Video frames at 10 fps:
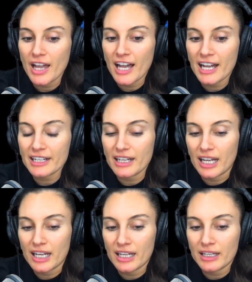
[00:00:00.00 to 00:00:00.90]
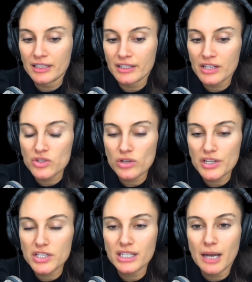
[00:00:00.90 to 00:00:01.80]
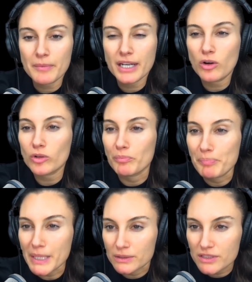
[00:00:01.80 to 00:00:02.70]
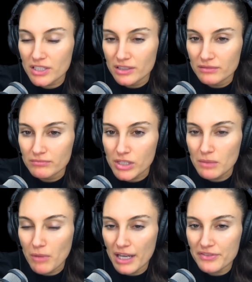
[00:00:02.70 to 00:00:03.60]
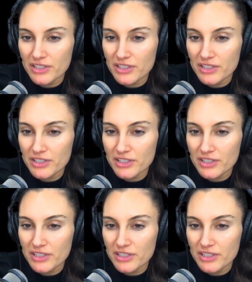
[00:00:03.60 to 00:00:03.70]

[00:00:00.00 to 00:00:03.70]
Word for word: Uh, a uh, construction company called Built. You might have